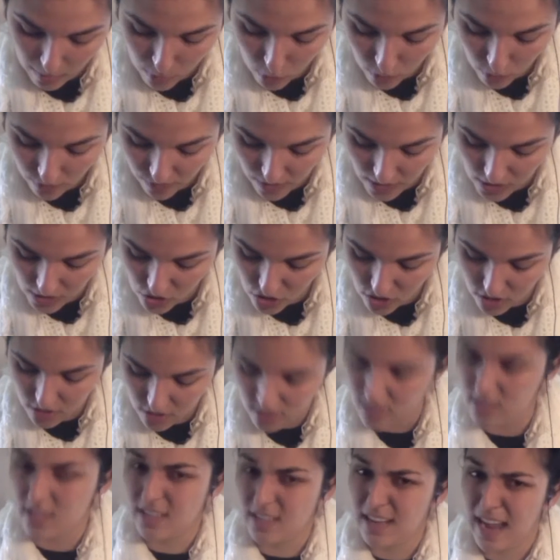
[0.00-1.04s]
Moonfish
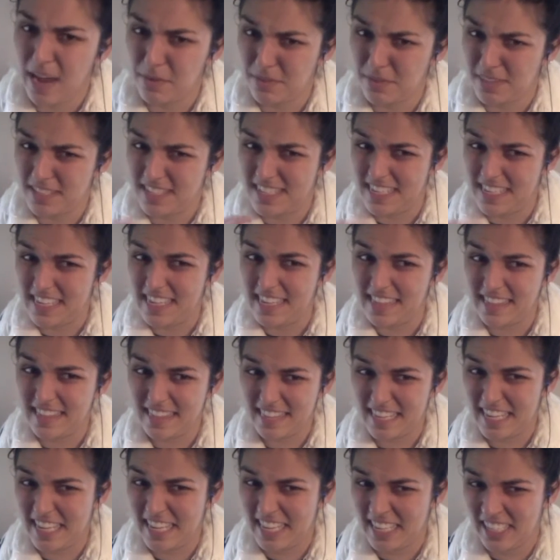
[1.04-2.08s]
is the guy with the teeth,
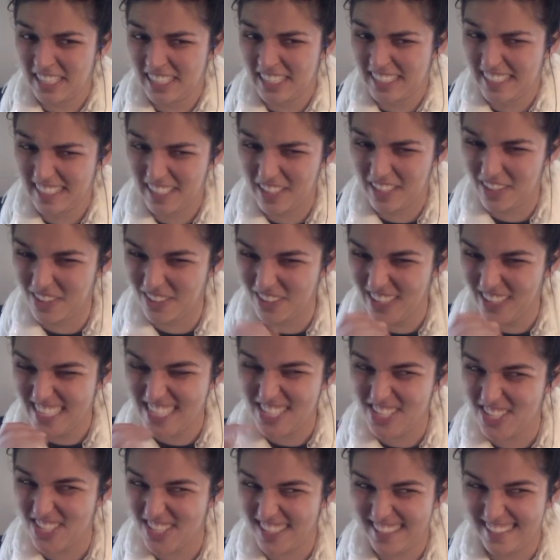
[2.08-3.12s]

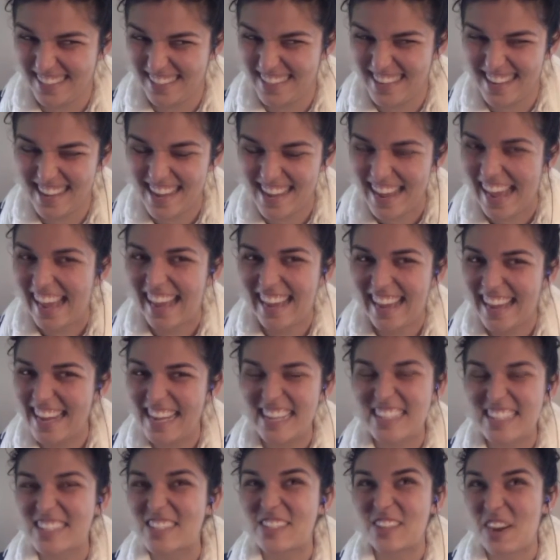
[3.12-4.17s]
which
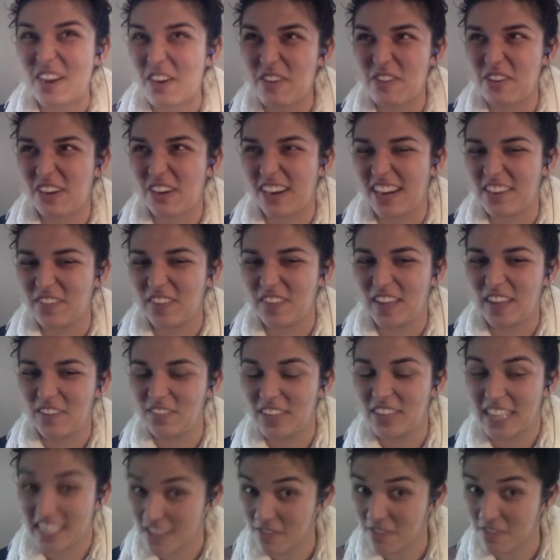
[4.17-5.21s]
is so creepy.
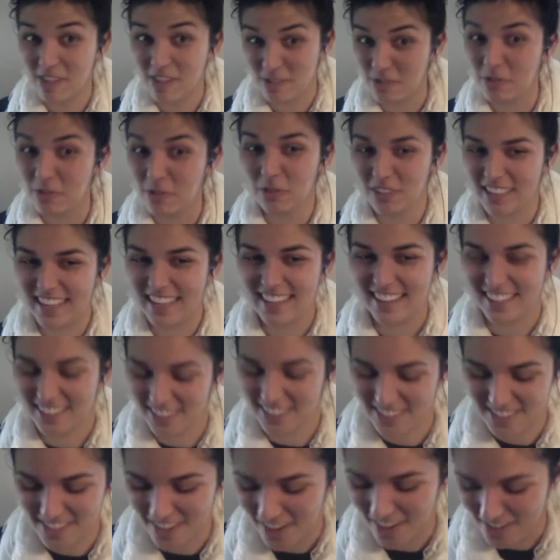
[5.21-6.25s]
But I mean, it's a cool
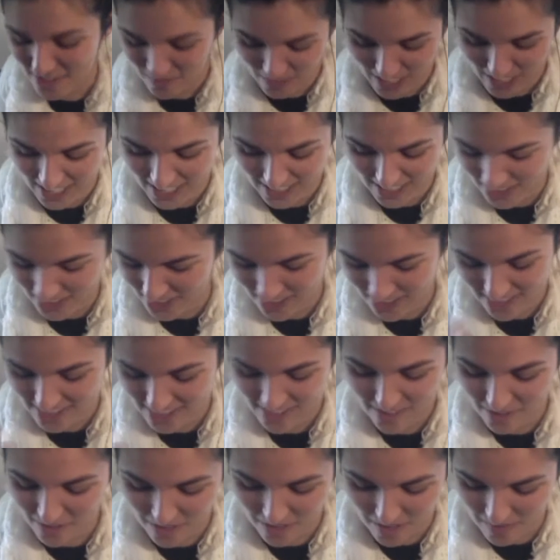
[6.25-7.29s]
character. It's an awesome character. It's just
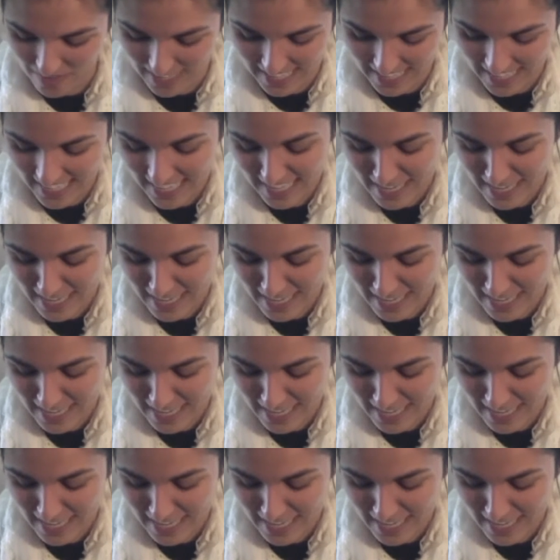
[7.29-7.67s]
so creepy.